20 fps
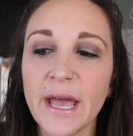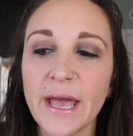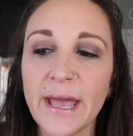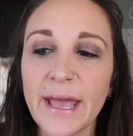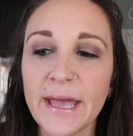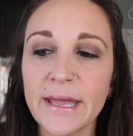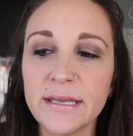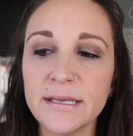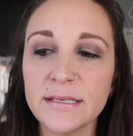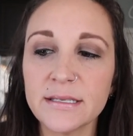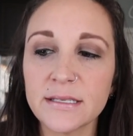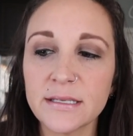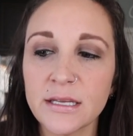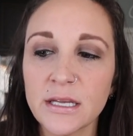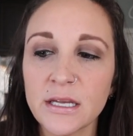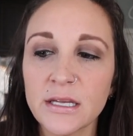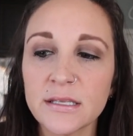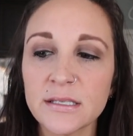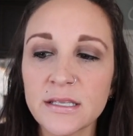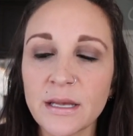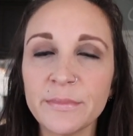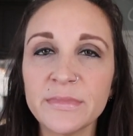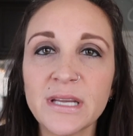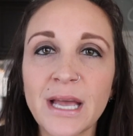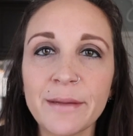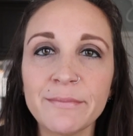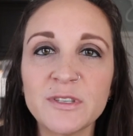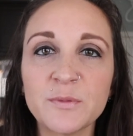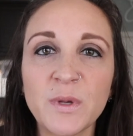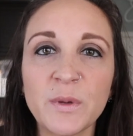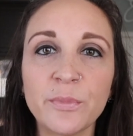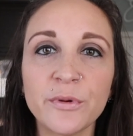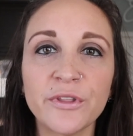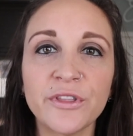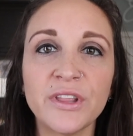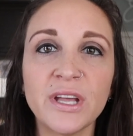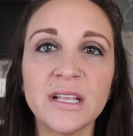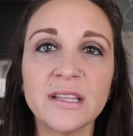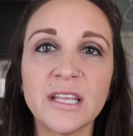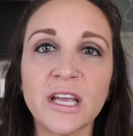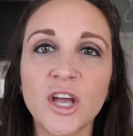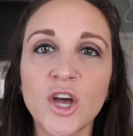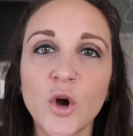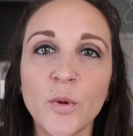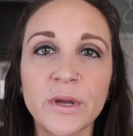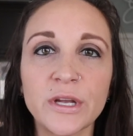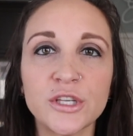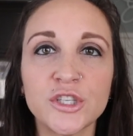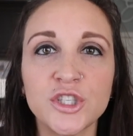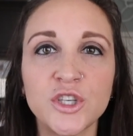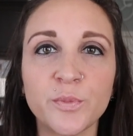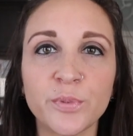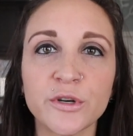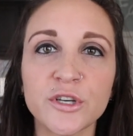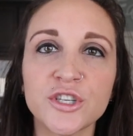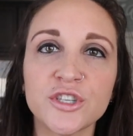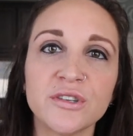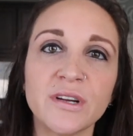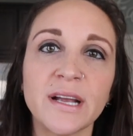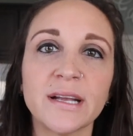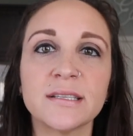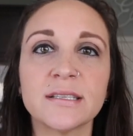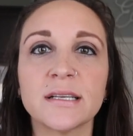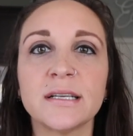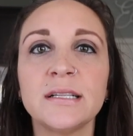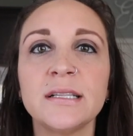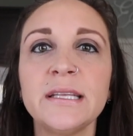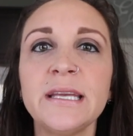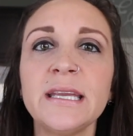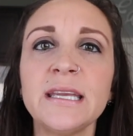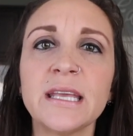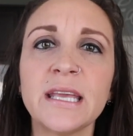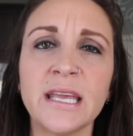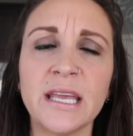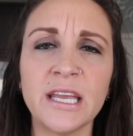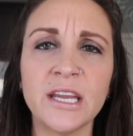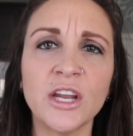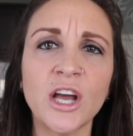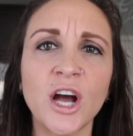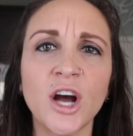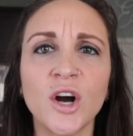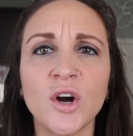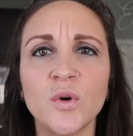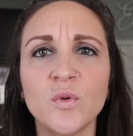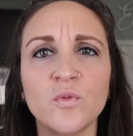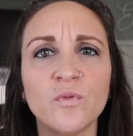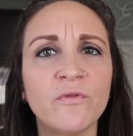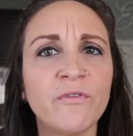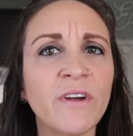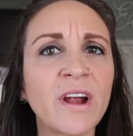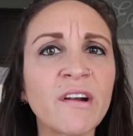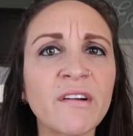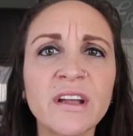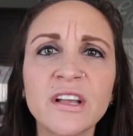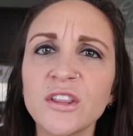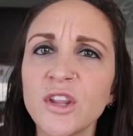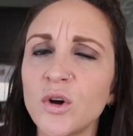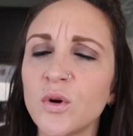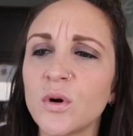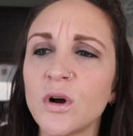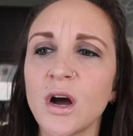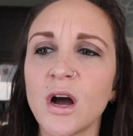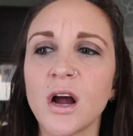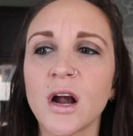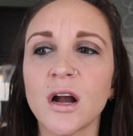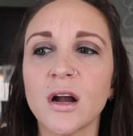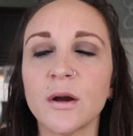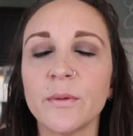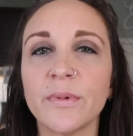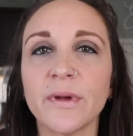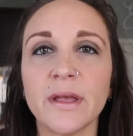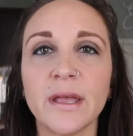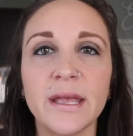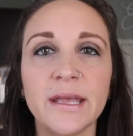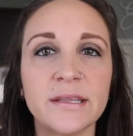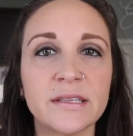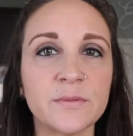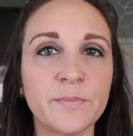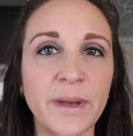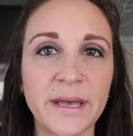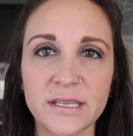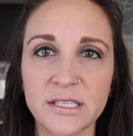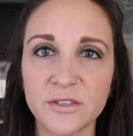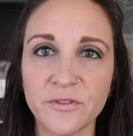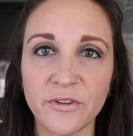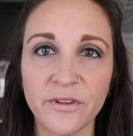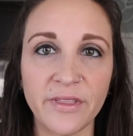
And sometimes people think that going super strict, clean keto, very low carb is best